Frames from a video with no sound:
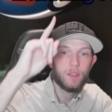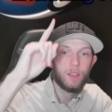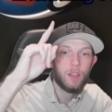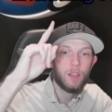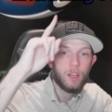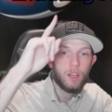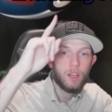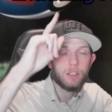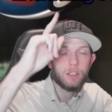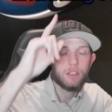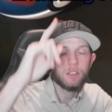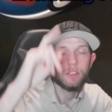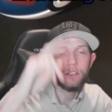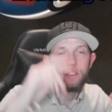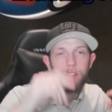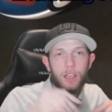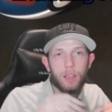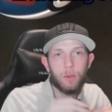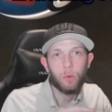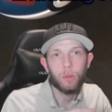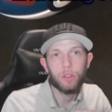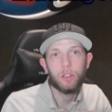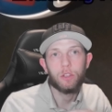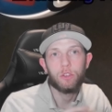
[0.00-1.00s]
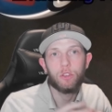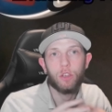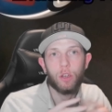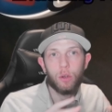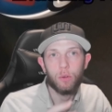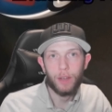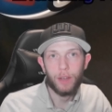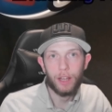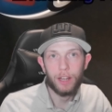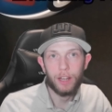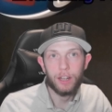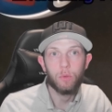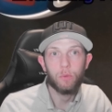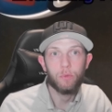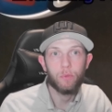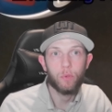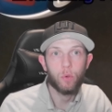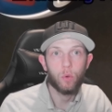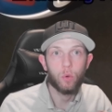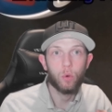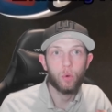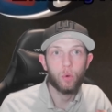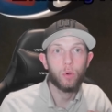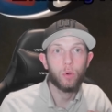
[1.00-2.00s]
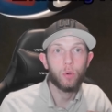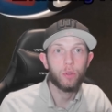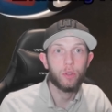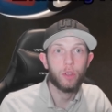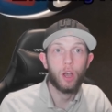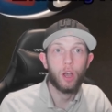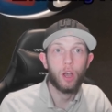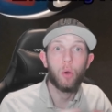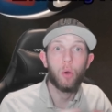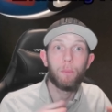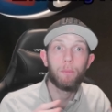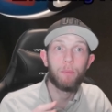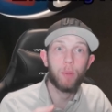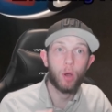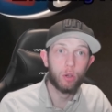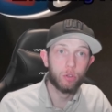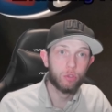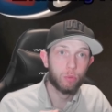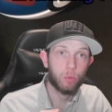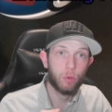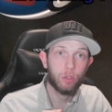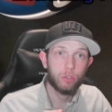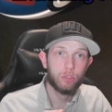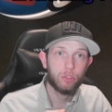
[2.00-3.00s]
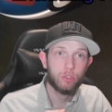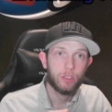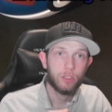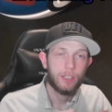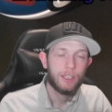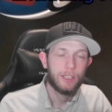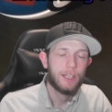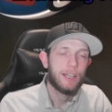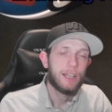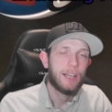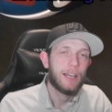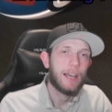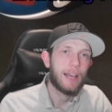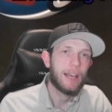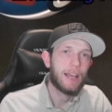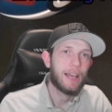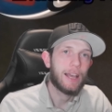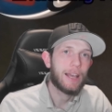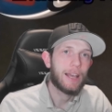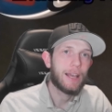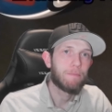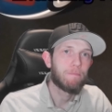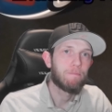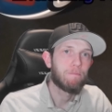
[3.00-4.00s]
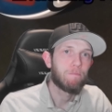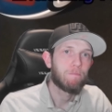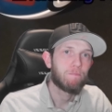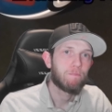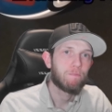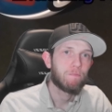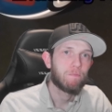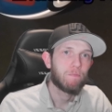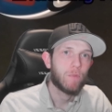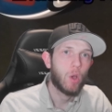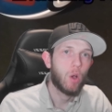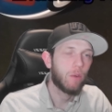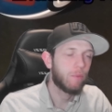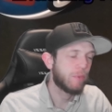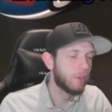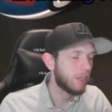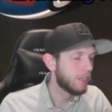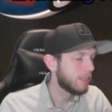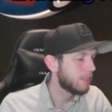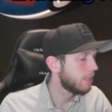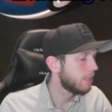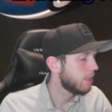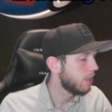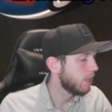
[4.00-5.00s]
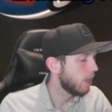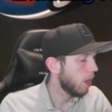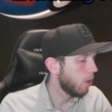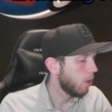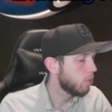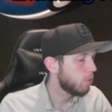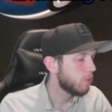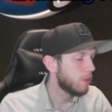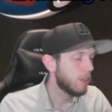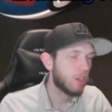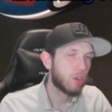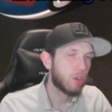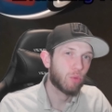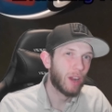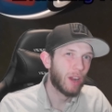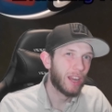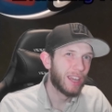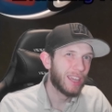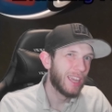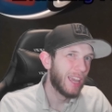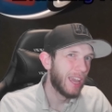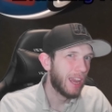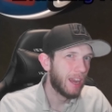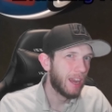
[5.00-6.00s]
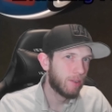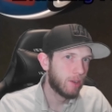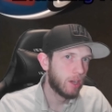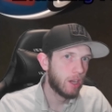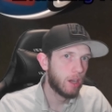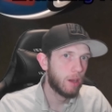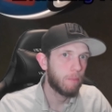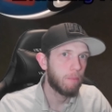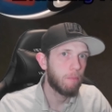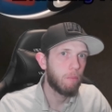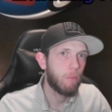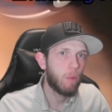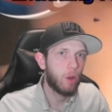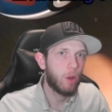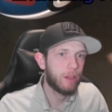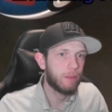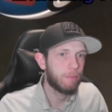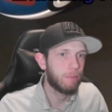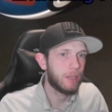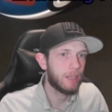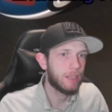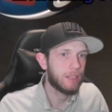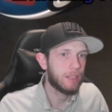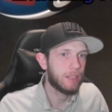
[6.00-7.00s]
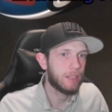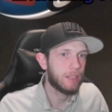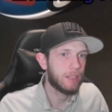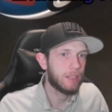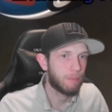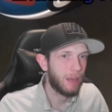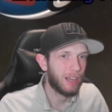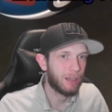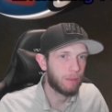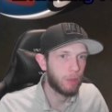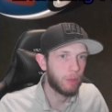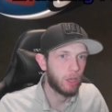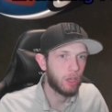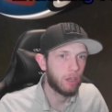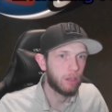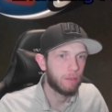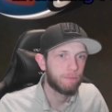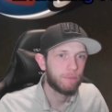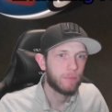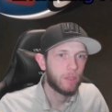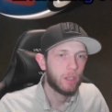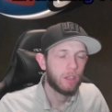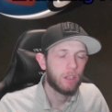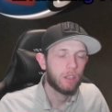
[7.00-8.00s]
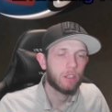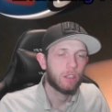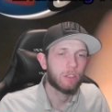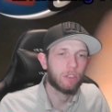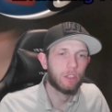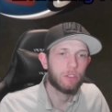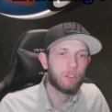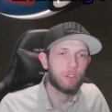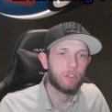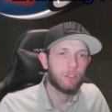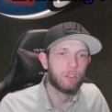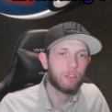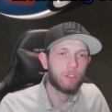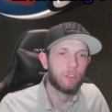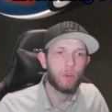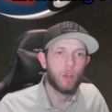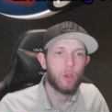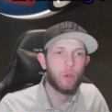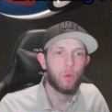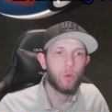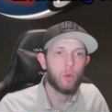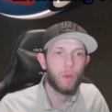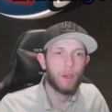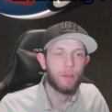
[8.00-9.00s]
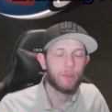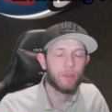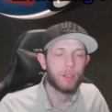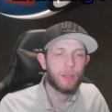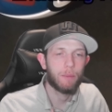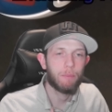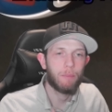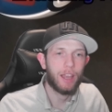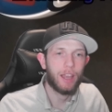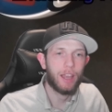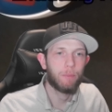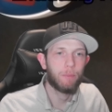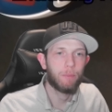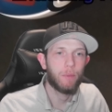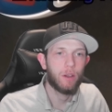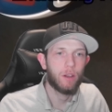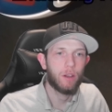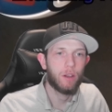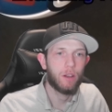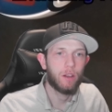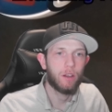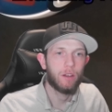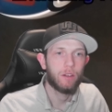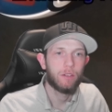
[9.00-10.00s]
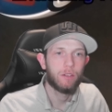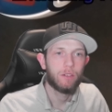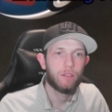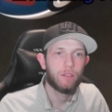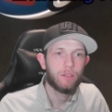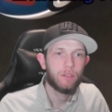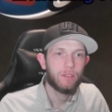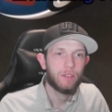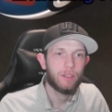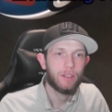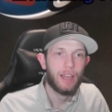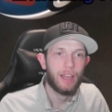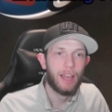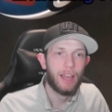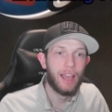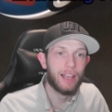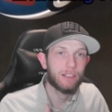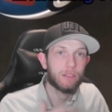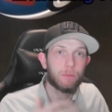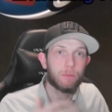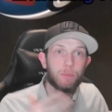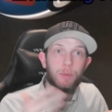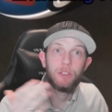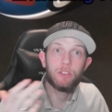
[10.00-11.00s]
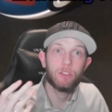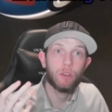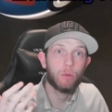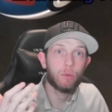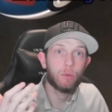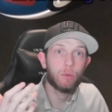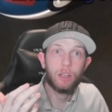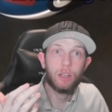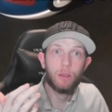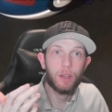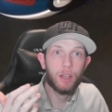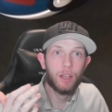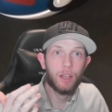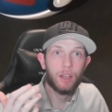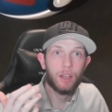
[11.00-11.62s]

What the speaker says: to say what the total value for the whole box was. Obviously the only grey area might be this Magmar, because I don't know whether the Magmar has been sold anywhere.